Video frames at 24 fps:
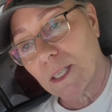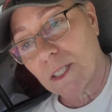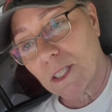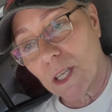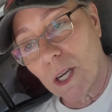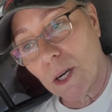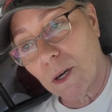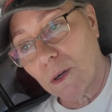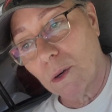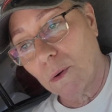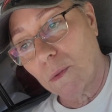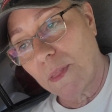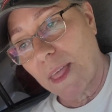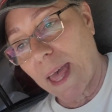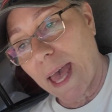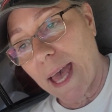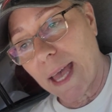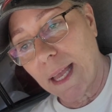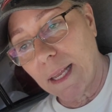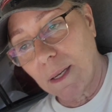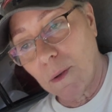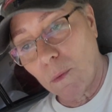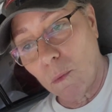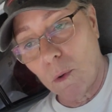so
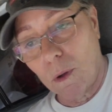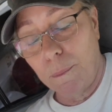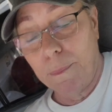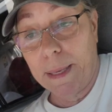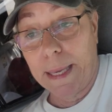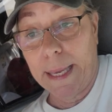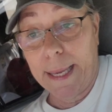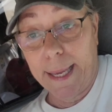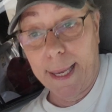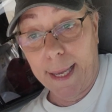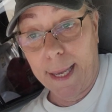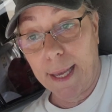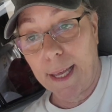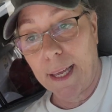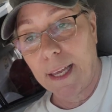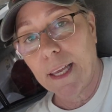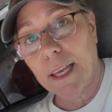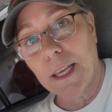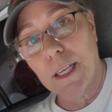that will be